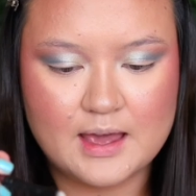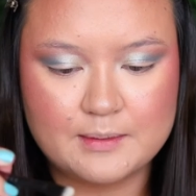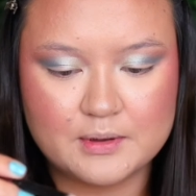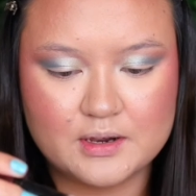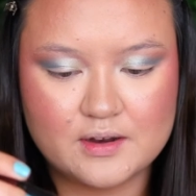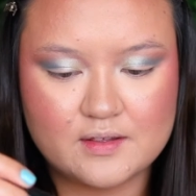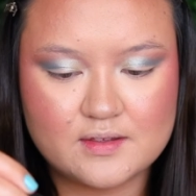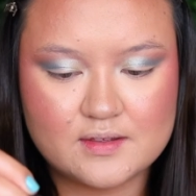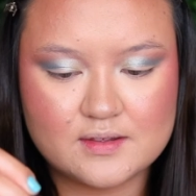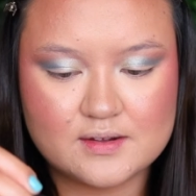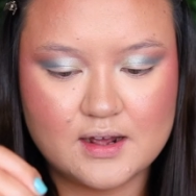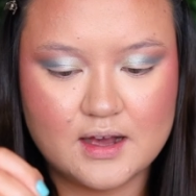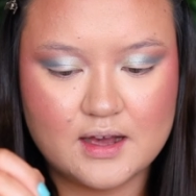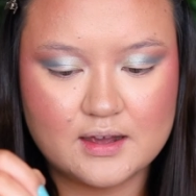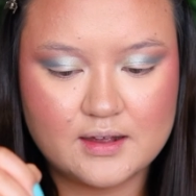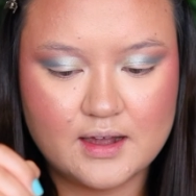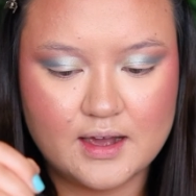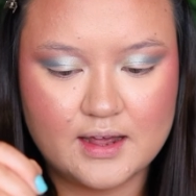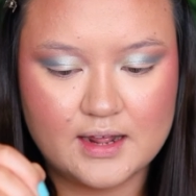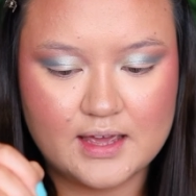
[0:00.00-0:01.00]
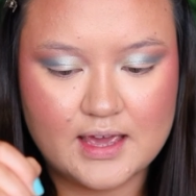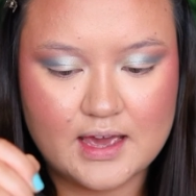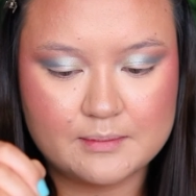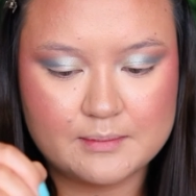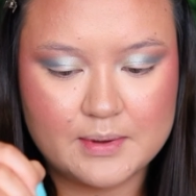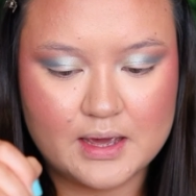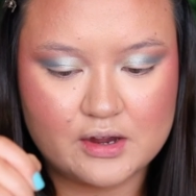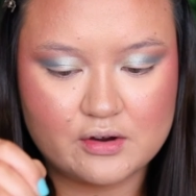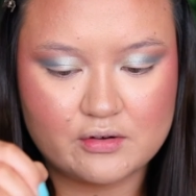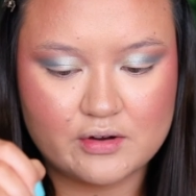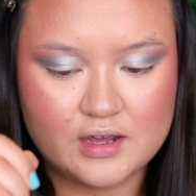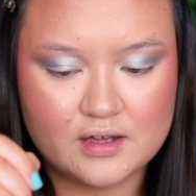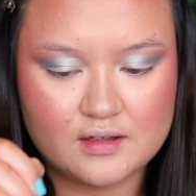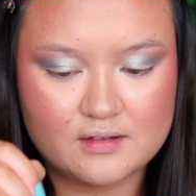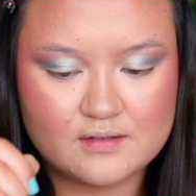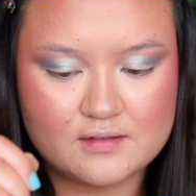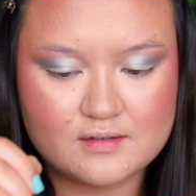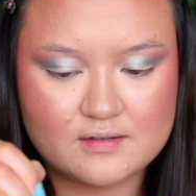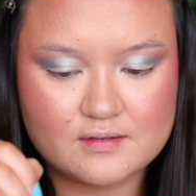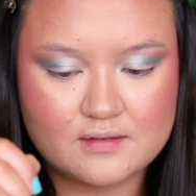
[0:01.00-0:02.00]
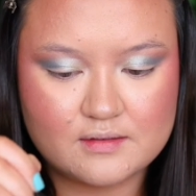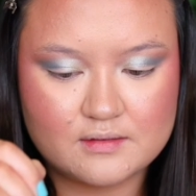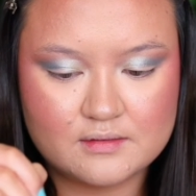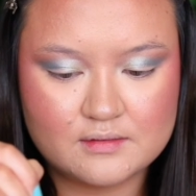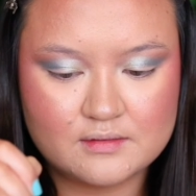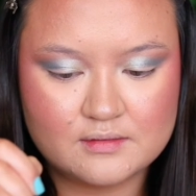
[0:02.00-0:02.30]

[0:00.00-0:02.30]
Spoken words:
I'm going to start cutting out my crease.